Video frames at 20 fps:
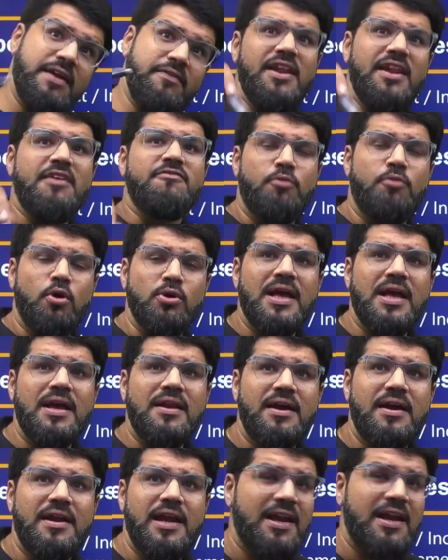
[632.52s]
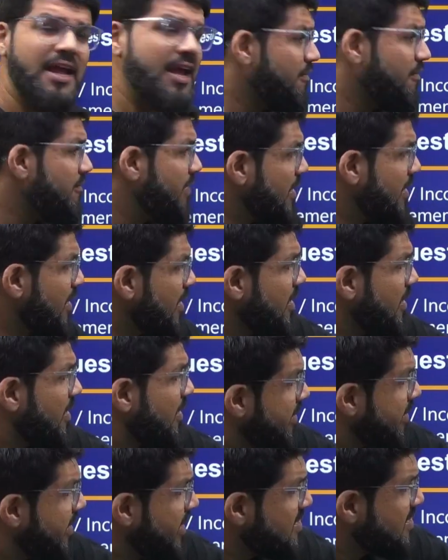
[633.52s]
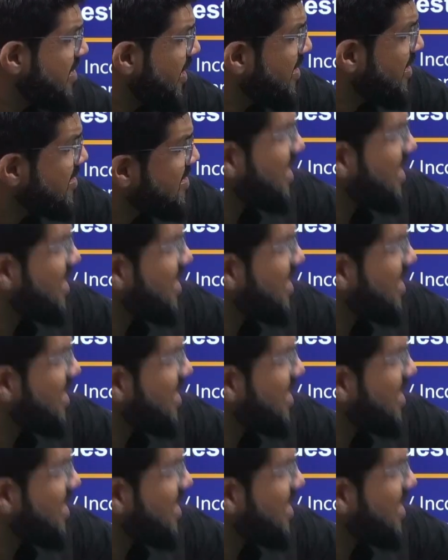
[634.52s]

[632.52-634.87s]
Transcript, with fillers: Even if both are correct, whether reasoning is